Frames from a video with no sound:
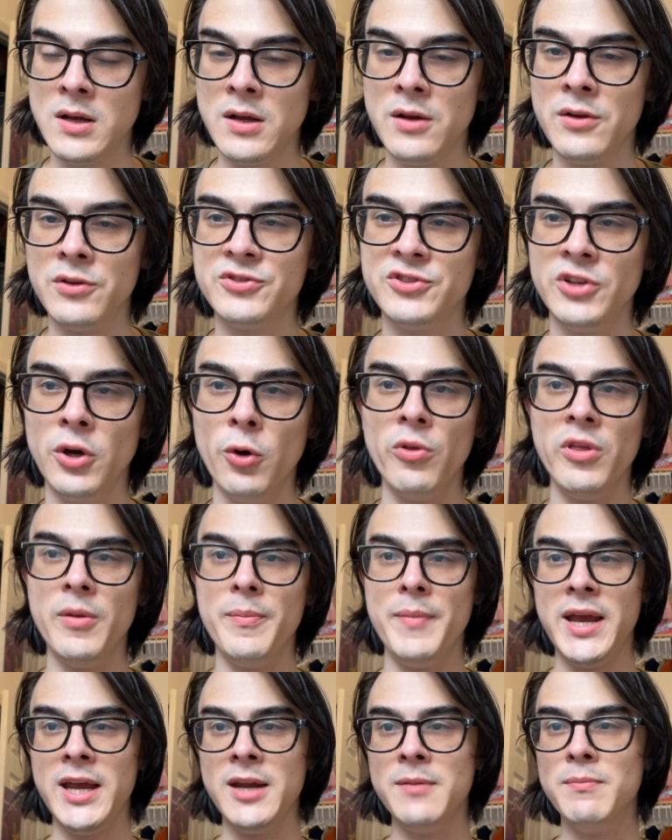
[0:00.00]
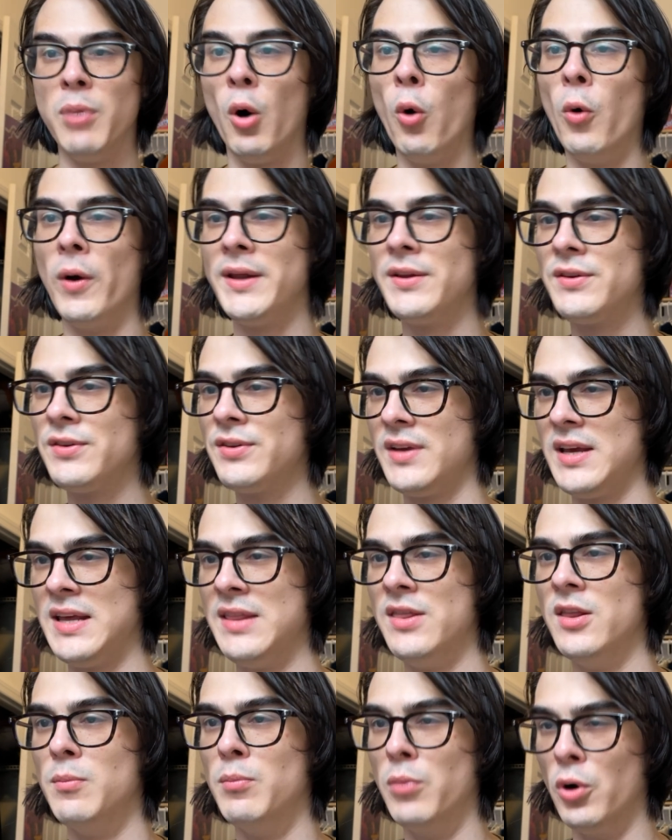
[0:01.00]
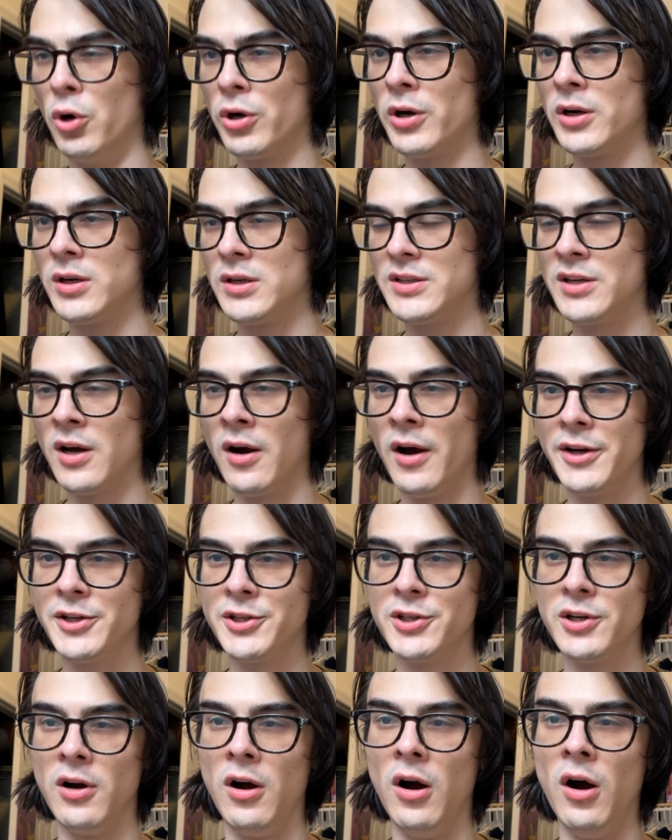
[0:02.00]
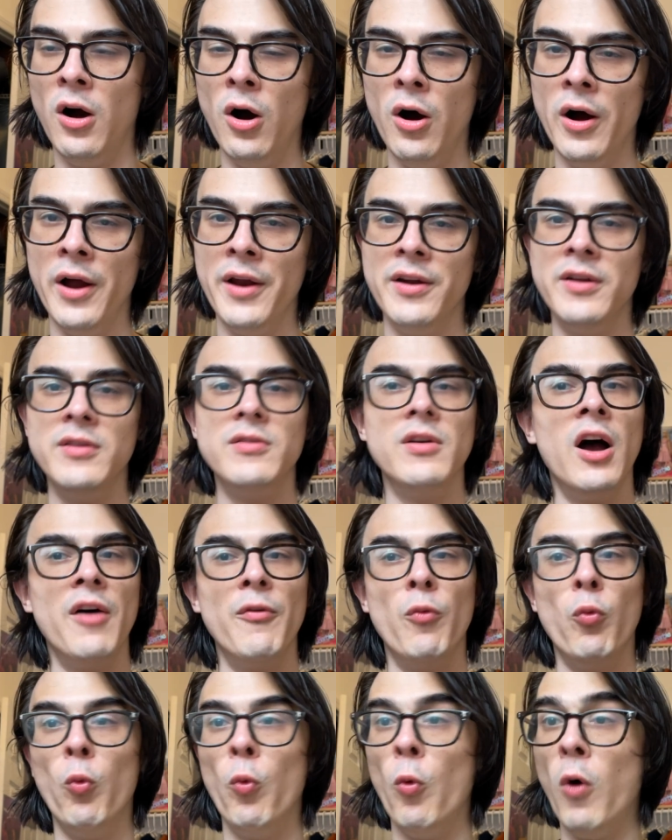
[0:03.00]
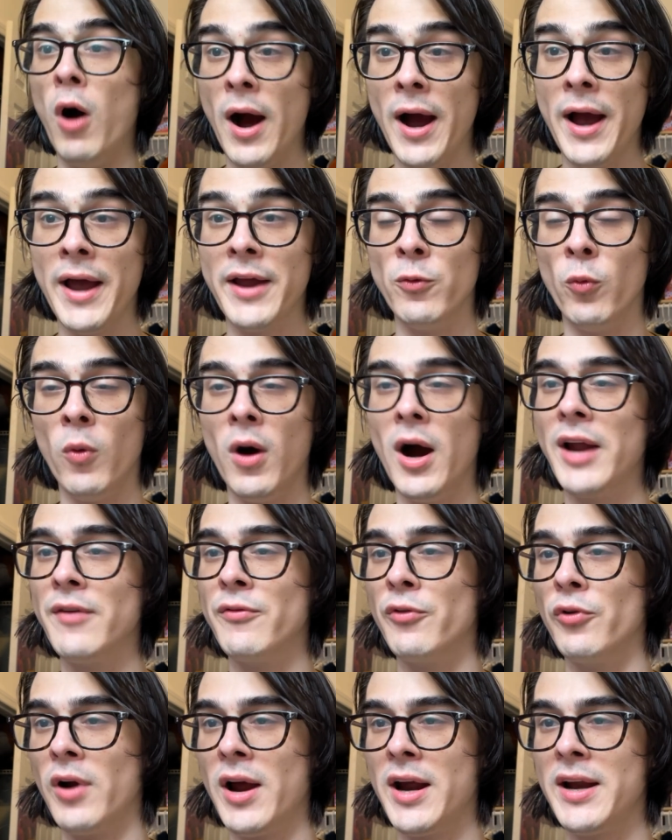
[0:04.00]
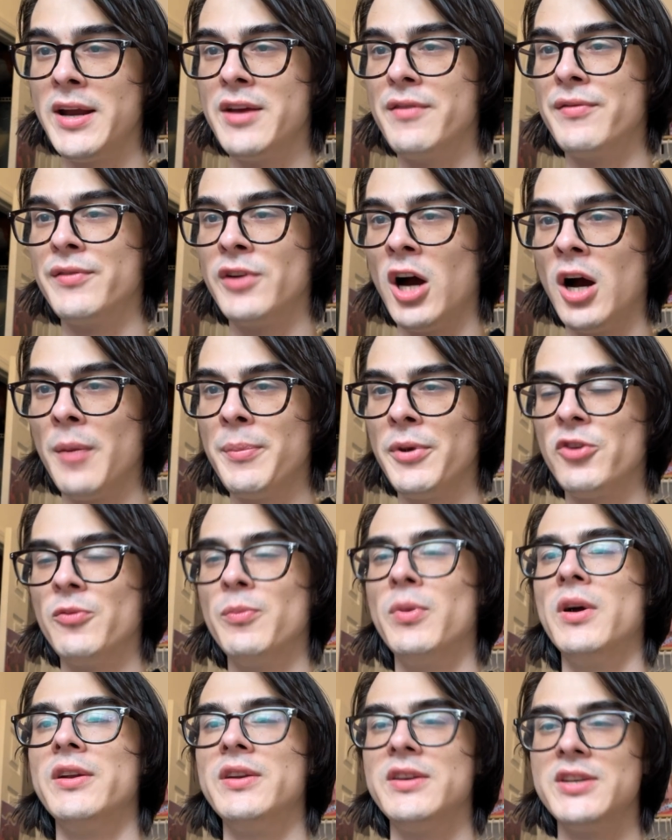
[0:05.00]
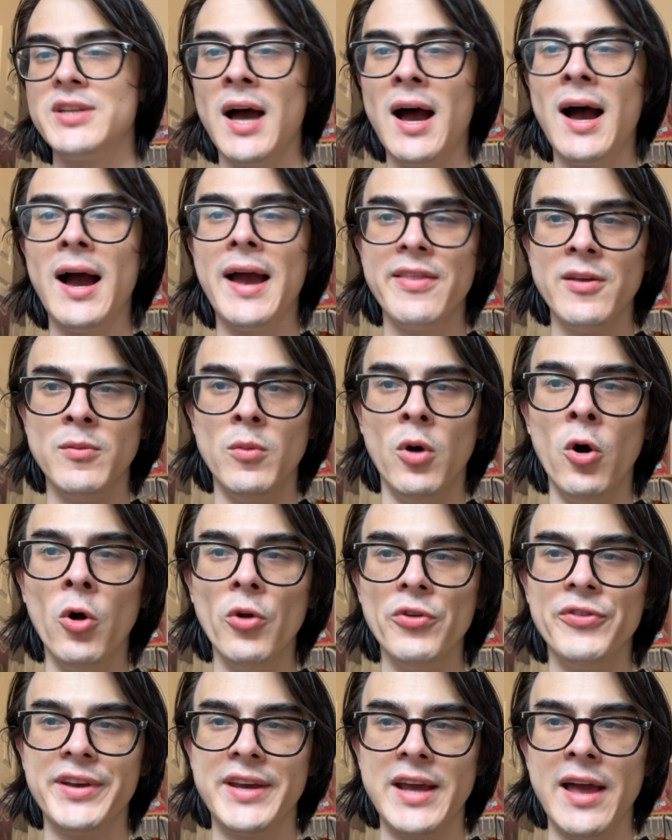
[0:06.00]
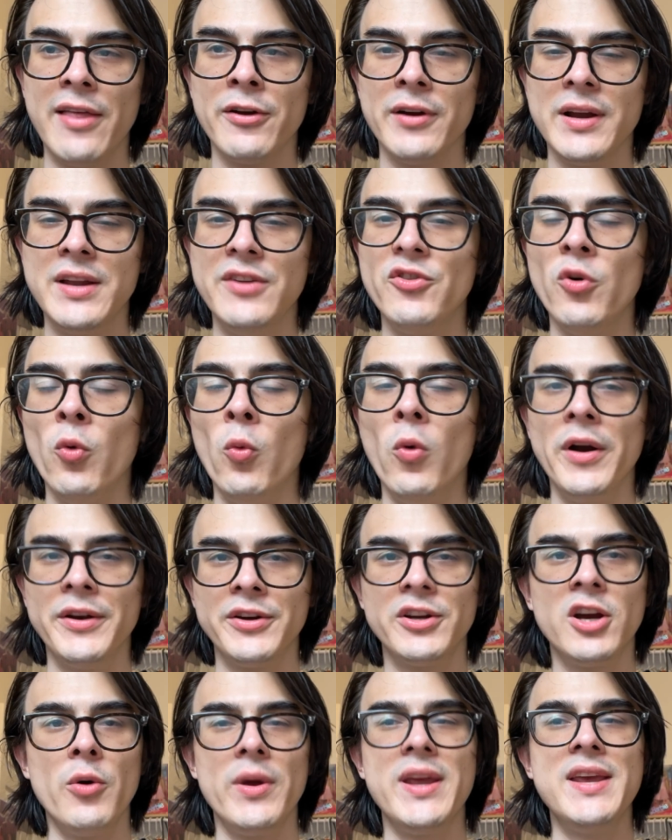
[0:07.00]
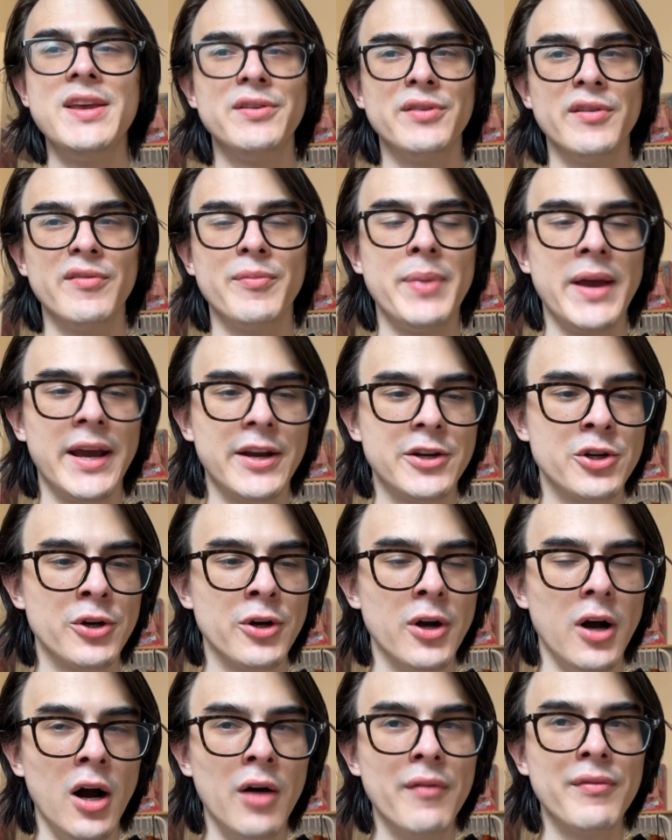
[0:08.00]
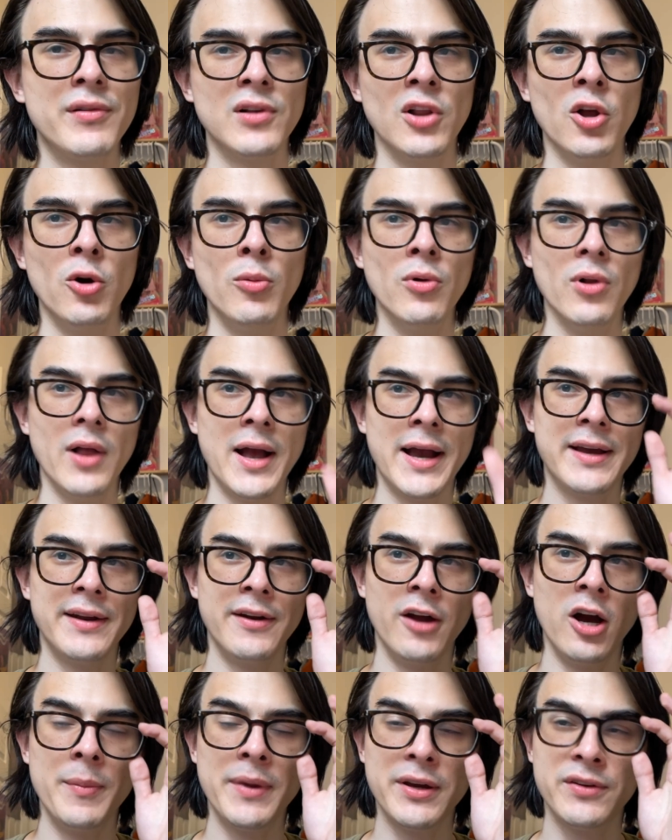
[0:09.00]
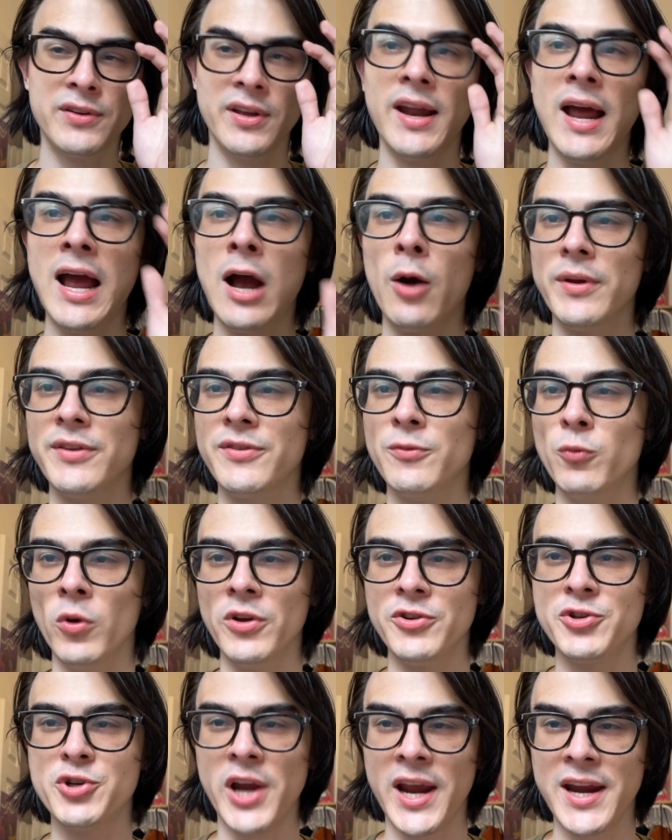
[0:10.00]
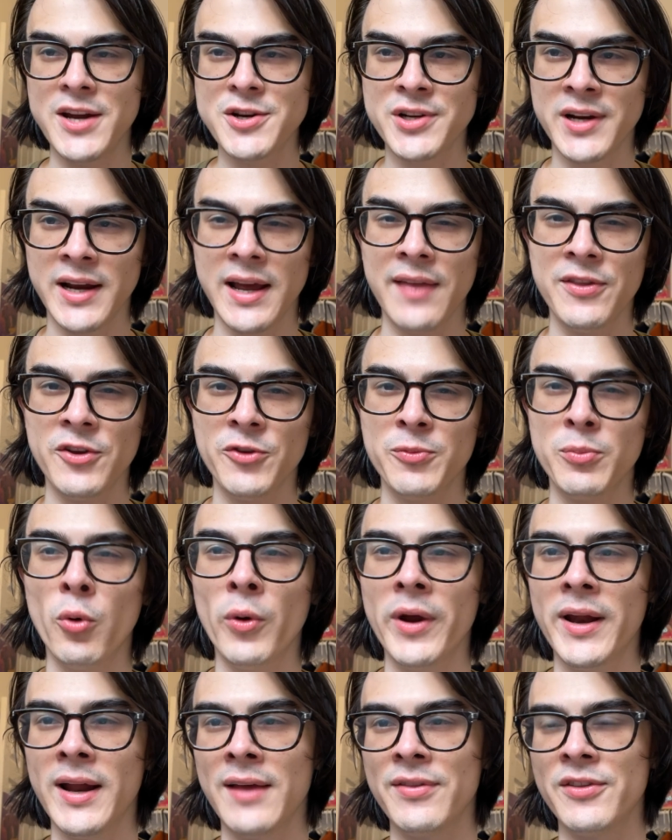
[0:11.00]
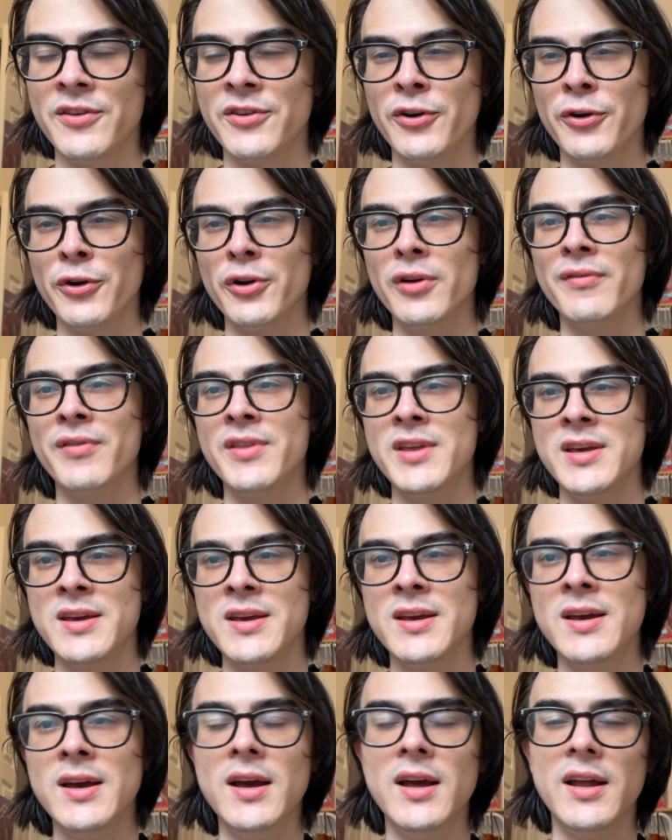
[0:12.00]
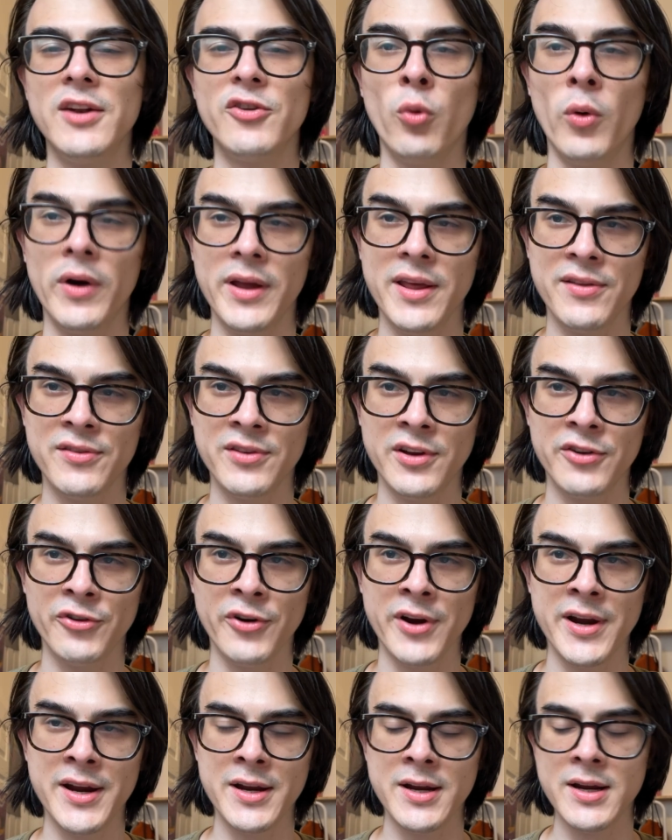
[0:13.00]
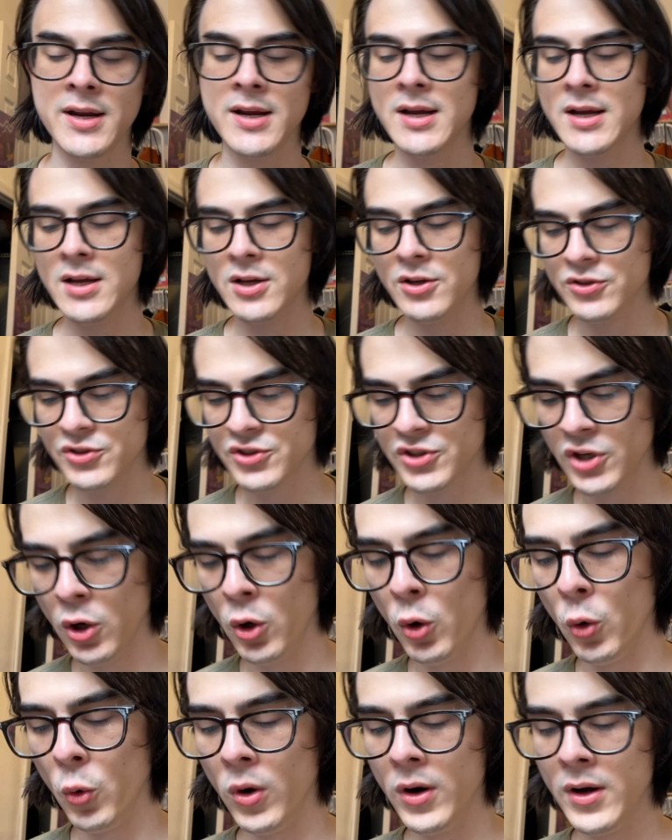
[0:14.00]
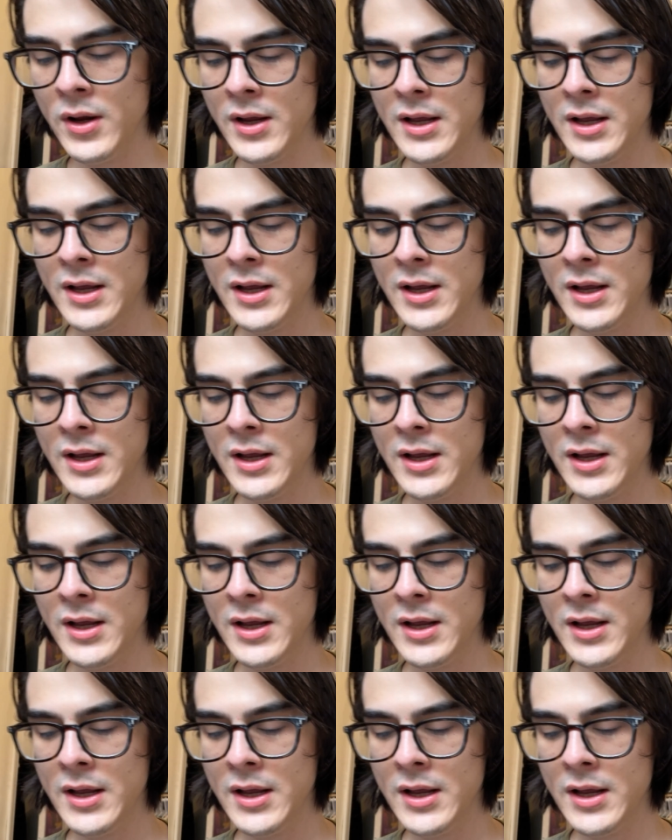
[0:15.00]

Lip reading: So the main points in the book touch on a wide variety of topics, but tie them all together into one cohesive picture of global economics and how it was changing at this point at the turn of the 20th century. So